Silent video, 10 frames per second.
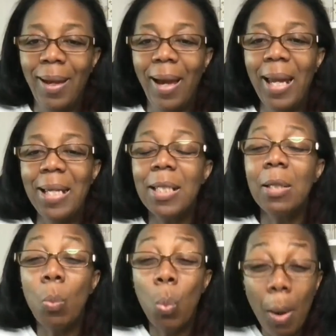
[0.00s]

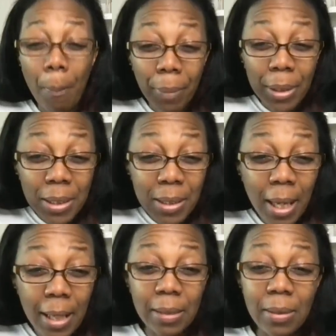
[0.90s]

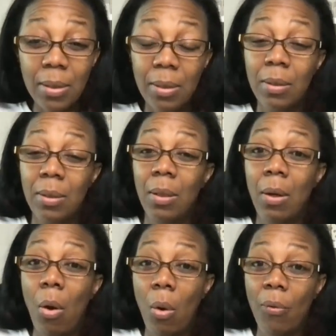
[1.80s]
81%
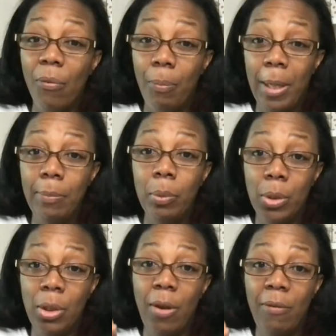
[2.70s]
of people
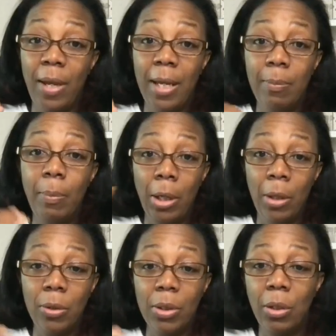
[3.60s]
surveyed by
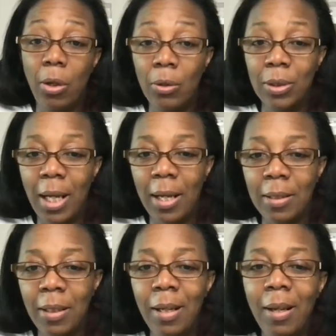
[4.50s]
Constant
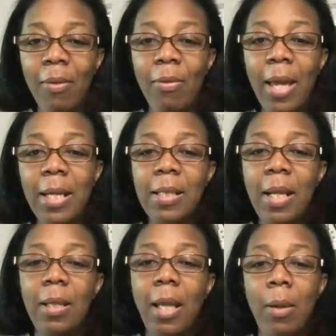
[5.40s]
Contact they
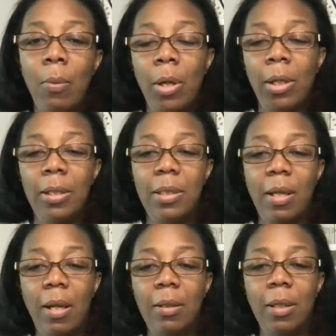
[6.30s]
said they were
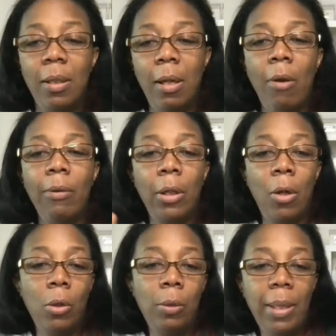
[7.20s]
concerned that the current
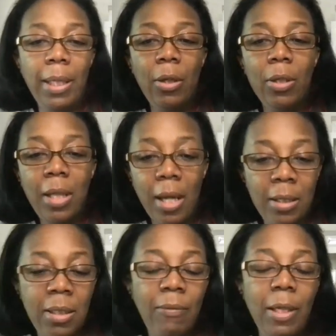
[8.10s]
economy could
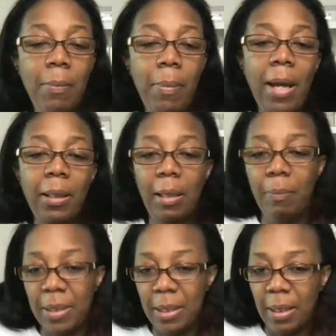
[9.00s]
negatively impact their
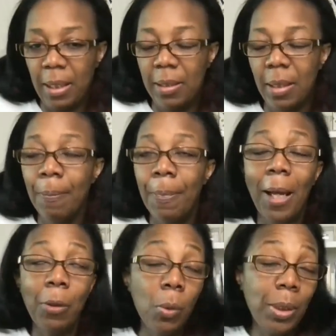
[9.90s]
business.
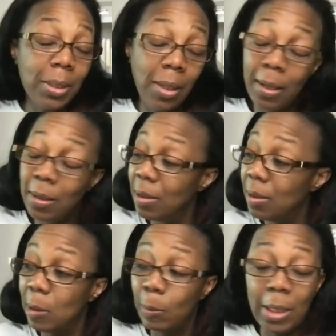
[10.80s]
And all it takes is
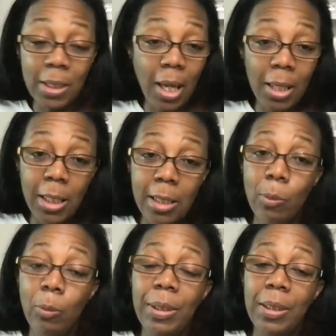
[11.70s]
to speak to any
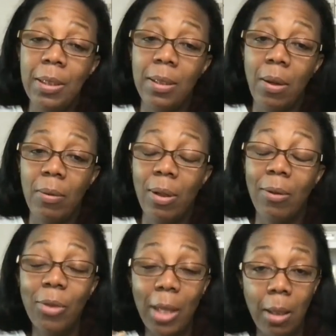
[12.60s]
small business owner,
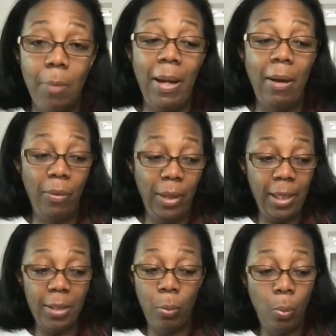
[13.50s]
think about
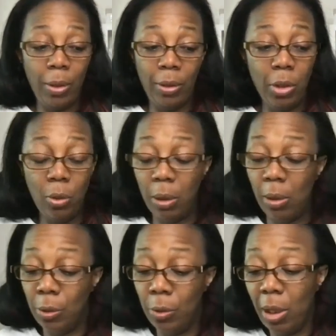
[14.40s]
this, whether you
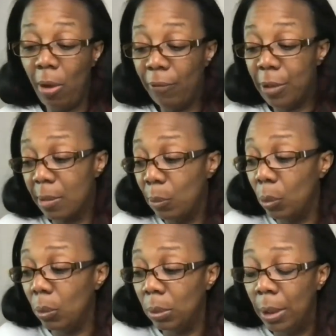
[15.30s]
class yourself a
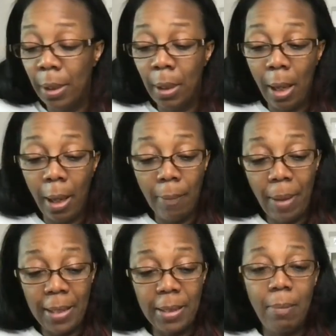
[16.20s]
small, um,
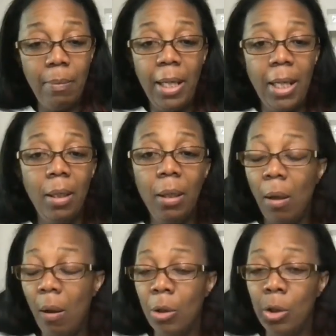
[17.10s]
SME,
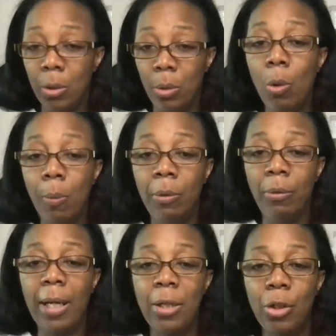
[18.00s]
large
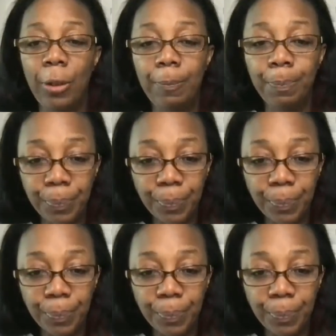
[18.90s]
corporation.